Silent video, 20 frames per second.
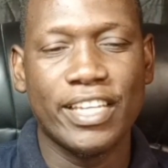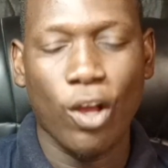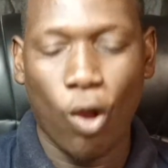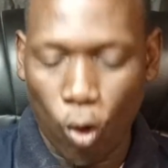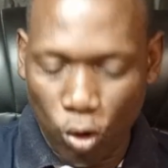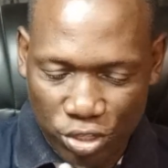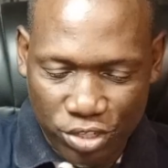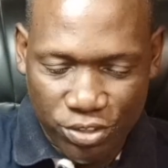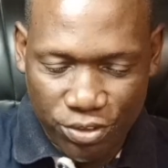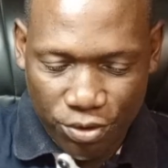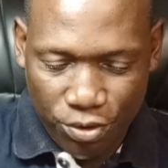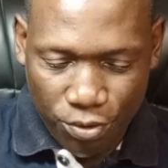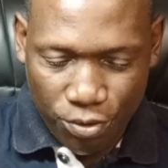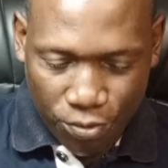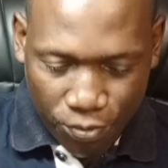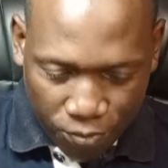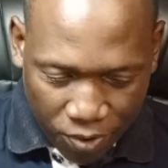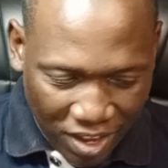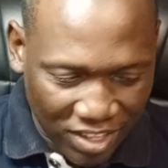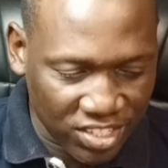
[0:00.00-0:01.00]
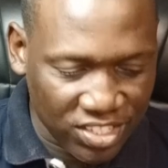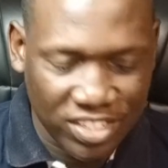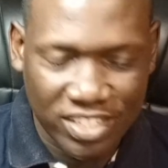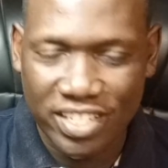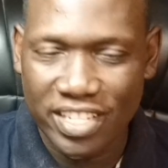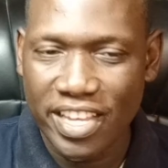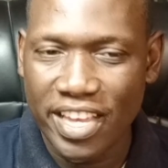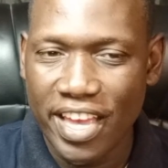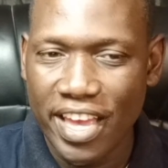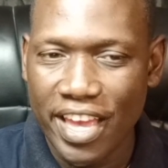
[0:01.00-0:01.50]
Because
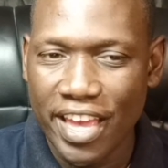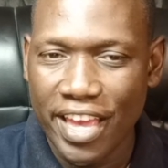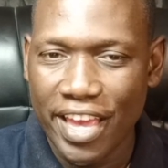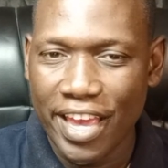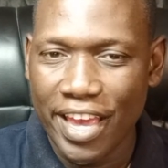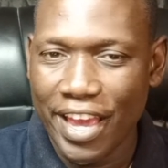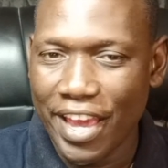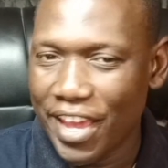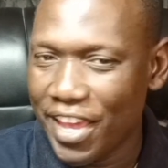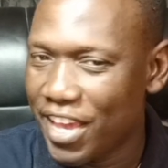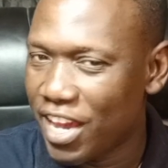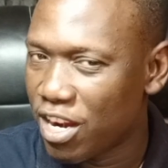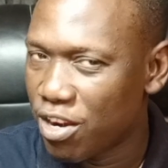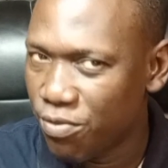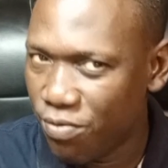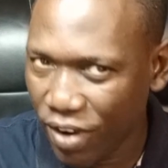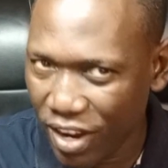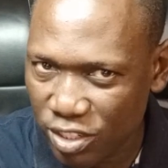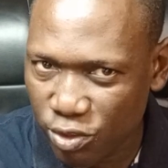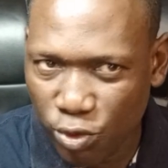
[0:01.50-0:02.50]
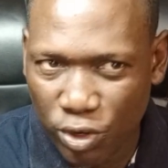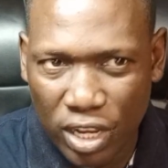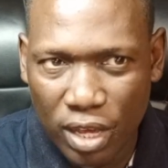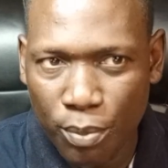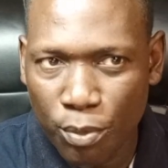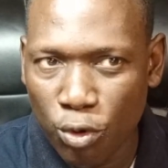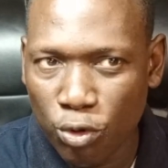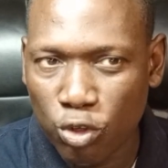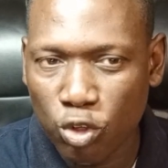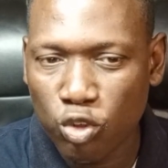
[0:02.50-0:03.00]
first, he advised
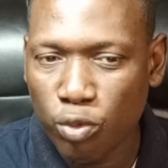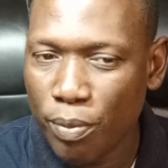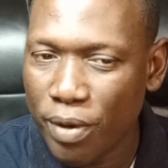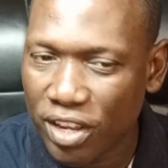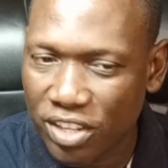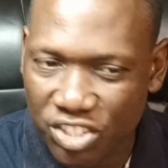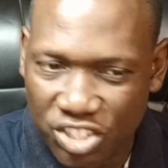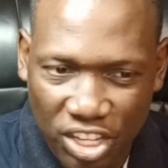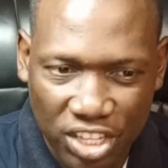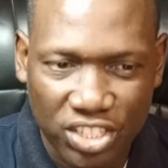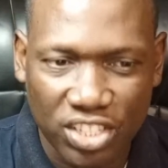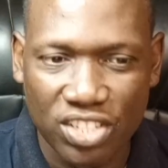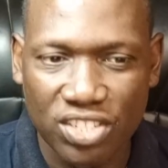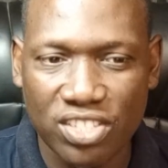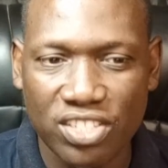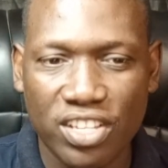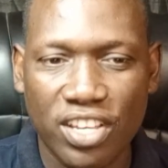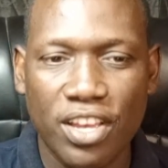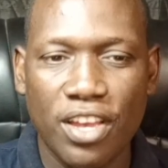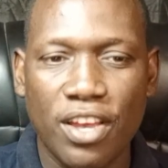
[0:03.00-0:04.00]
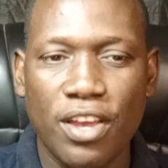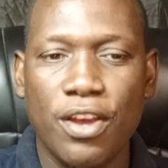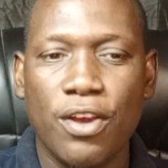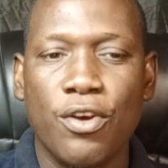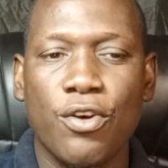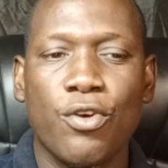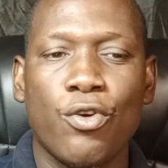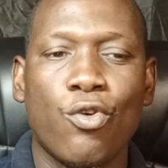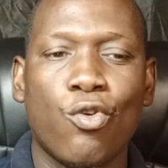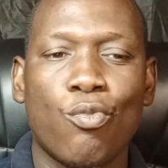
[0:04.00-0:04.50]
William Ruto to make changes,
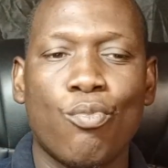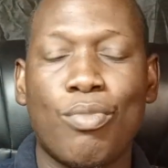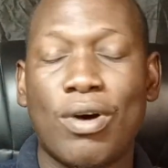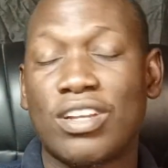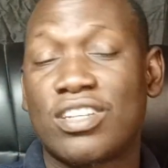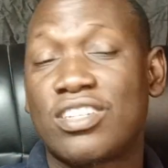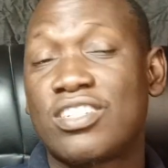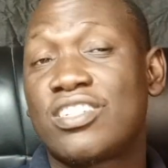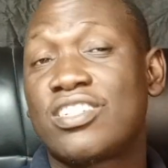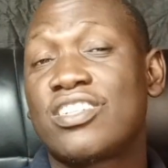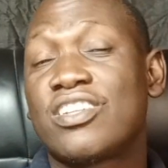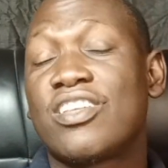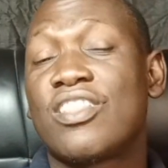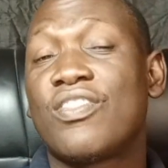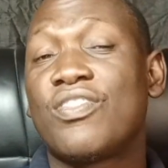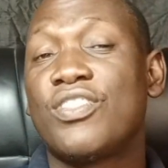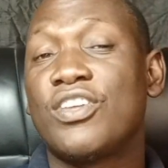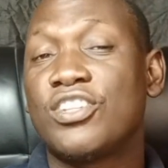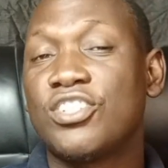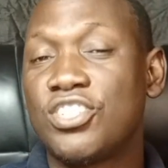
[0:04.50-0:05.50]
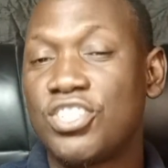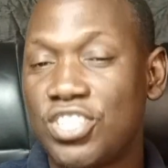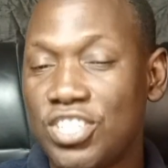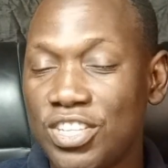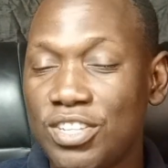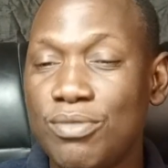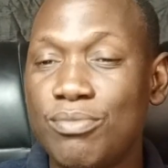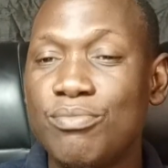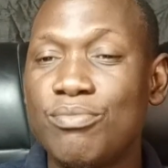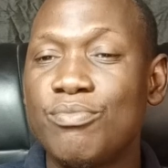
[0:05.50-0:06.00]
but the
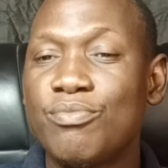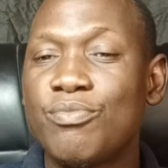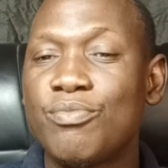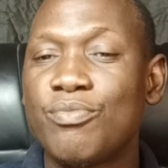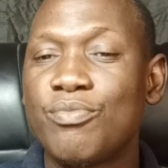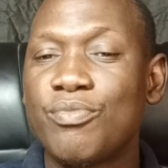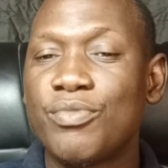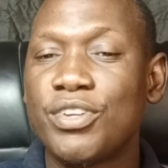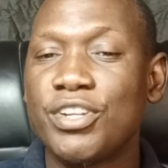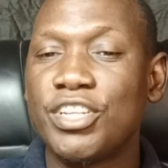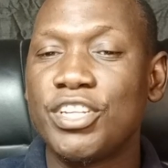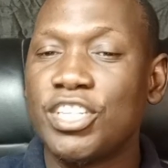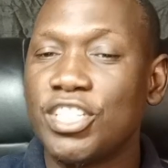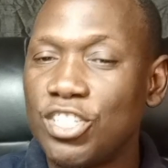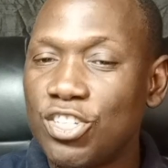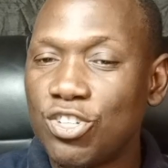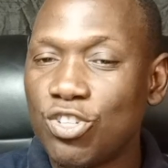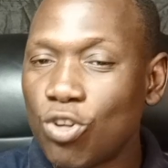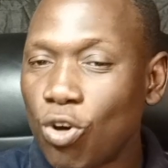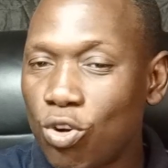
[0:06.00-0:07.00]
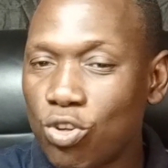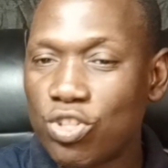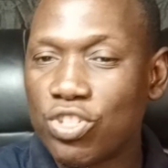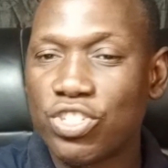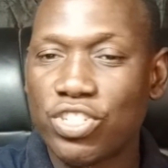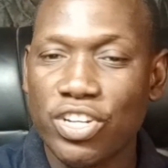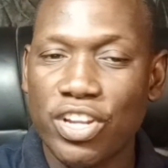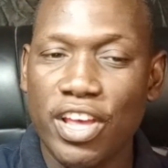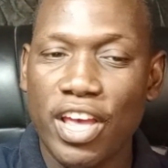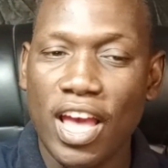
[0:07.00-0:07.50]
team did not
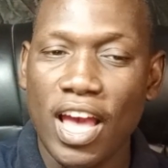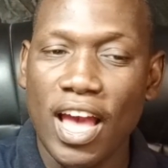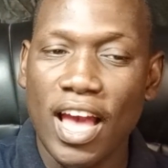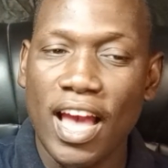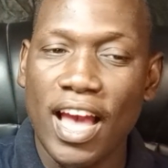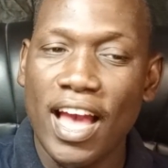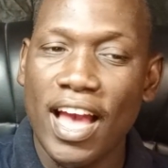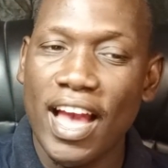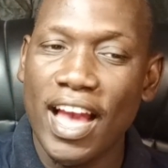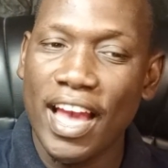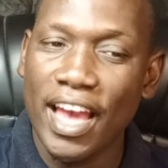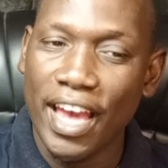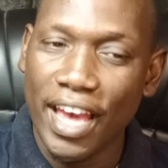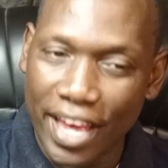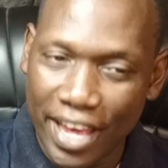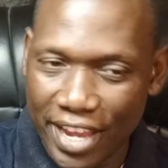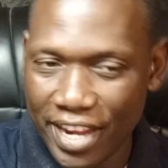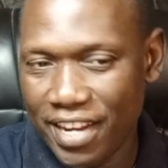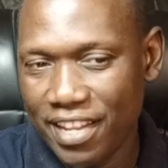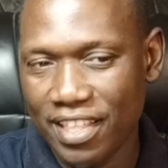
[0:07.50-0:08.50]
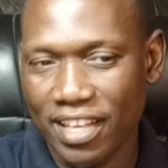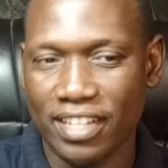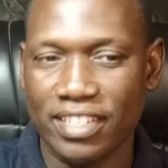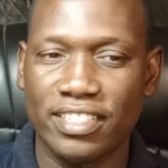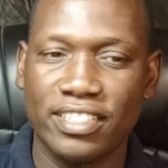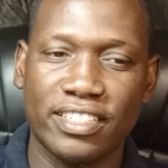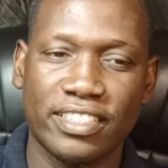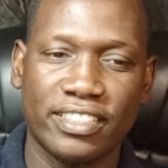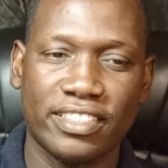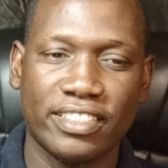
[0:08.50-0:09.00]
heed that.